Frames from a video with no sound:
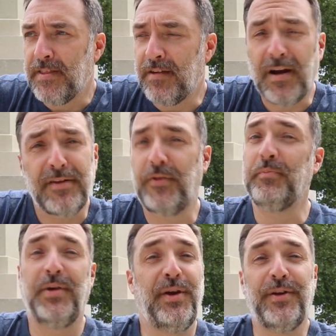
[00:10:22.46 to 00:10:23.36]
There are
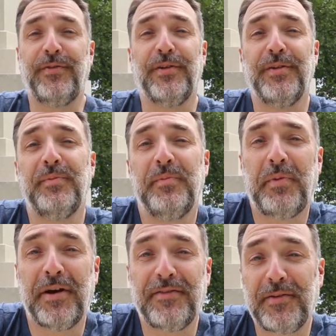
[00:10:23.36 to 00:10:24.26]
some beautiful
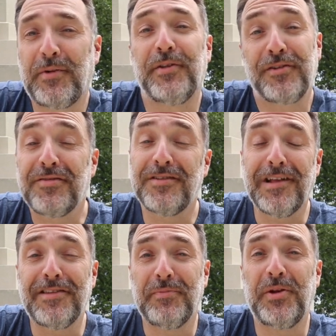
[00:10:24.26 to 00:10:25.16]
parts of the world.
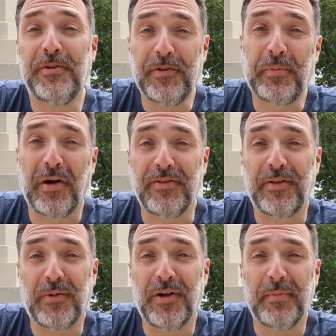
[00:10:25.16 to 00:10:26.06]
There's lots of beautiful parts
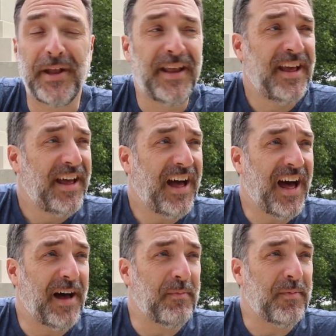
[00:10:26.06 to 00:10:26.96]
of the world, but
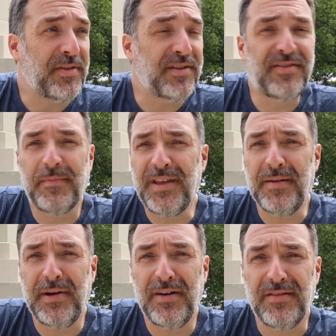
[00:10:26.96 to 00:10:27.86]
there's
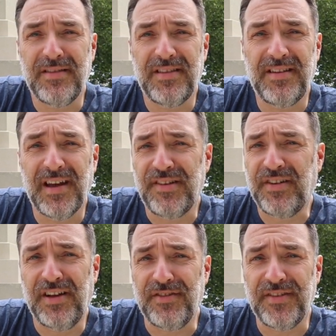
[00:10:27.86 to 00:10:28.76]
something about the
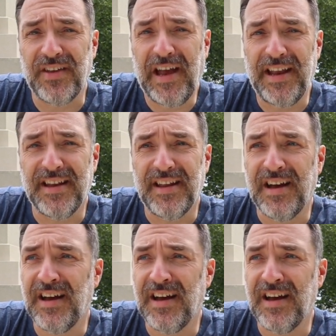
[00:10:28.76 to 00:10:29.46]
Dutch countryside.